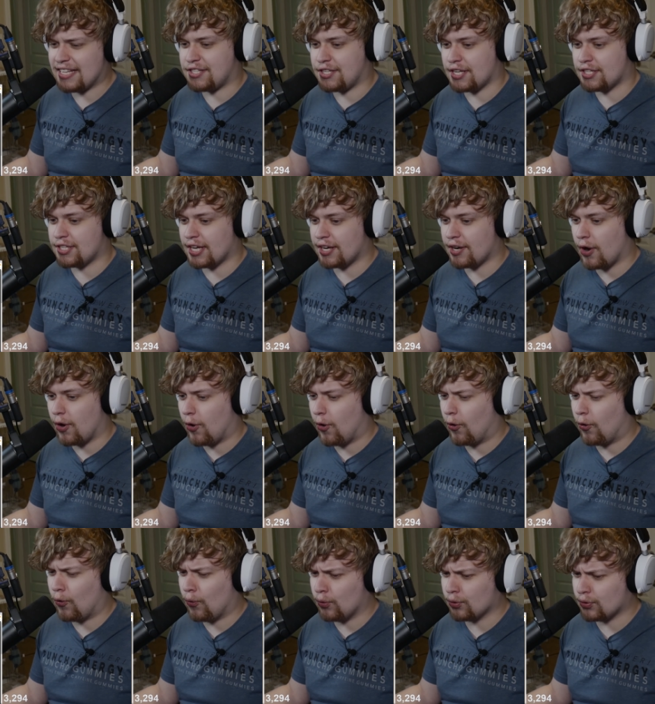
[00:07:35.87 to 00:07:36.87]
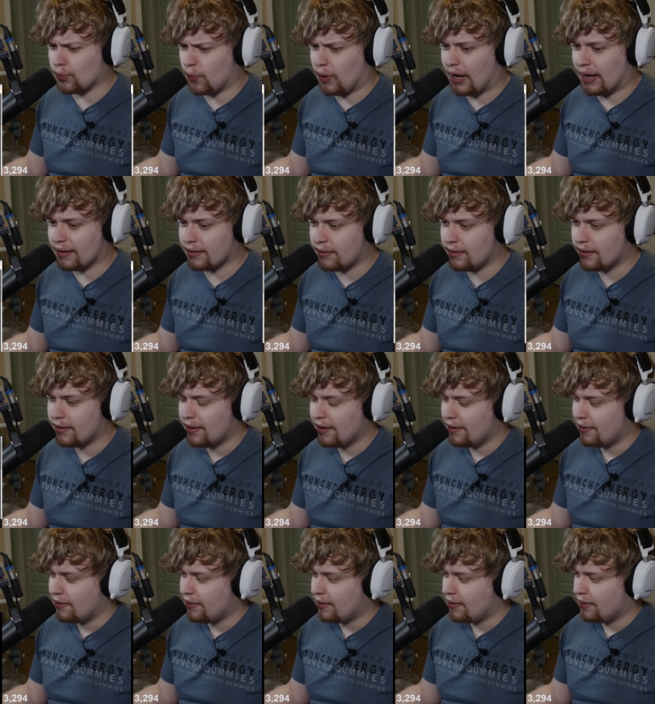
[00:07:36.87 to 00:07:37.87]
this is an old one.
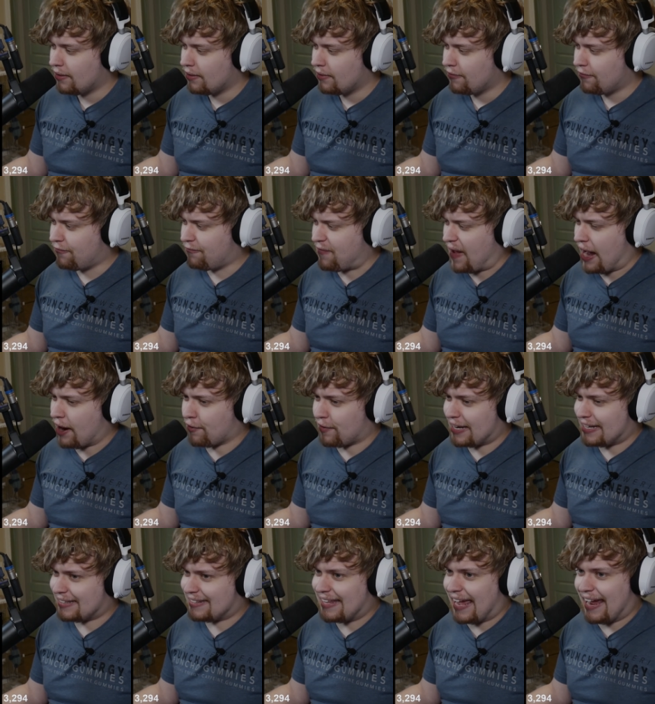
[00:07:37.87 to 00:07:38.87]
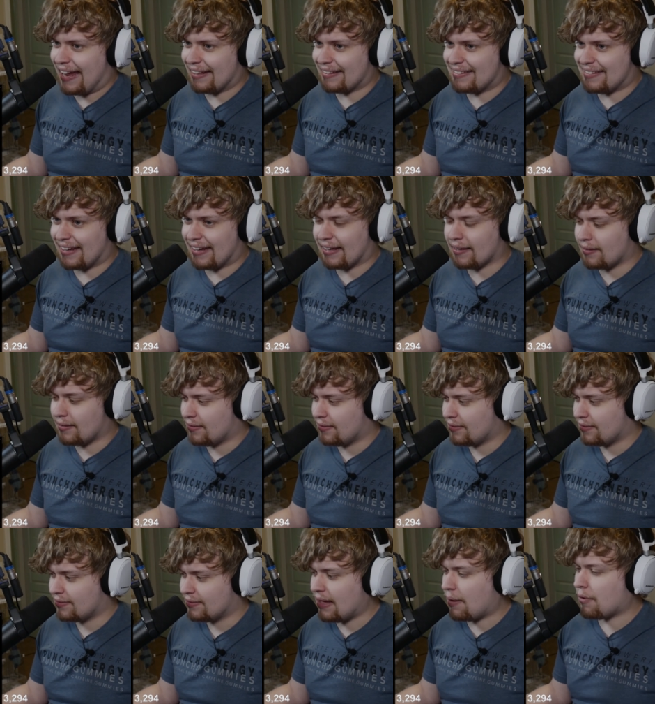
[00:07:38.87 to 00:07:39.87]
Ferret dancing.
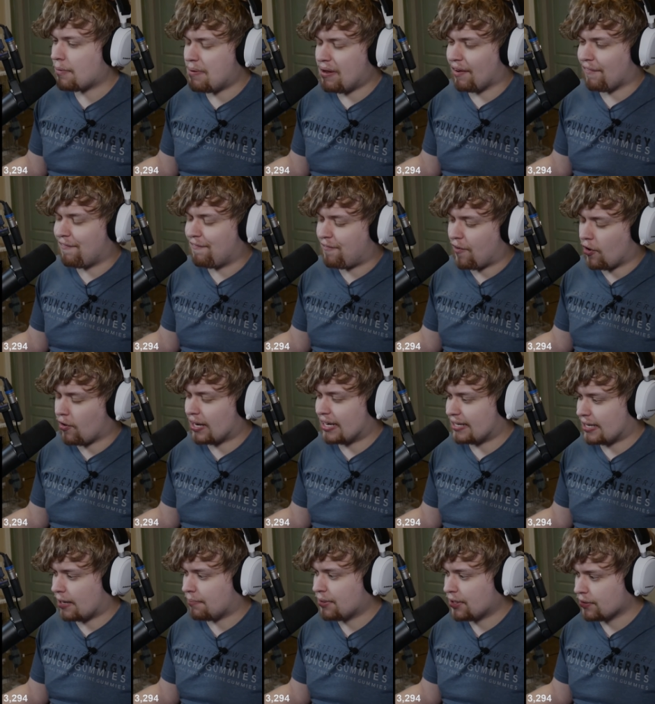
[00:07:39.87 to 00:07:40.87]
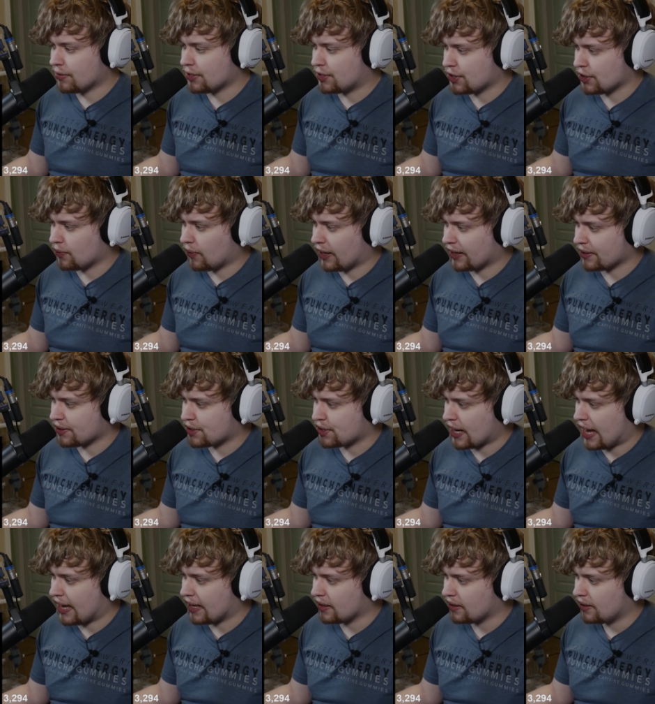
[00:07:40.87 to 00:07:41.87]
That would be a ferret W that you'd want in
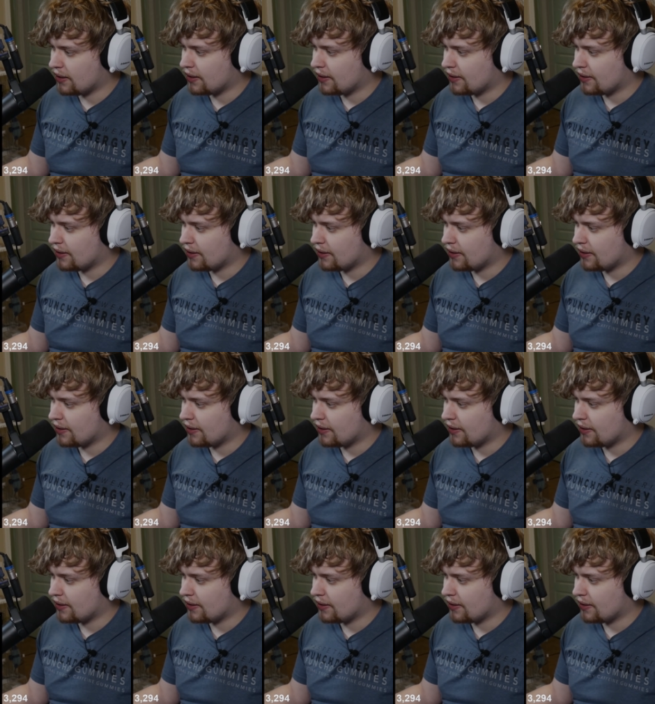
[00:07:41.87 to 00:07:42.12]
chat.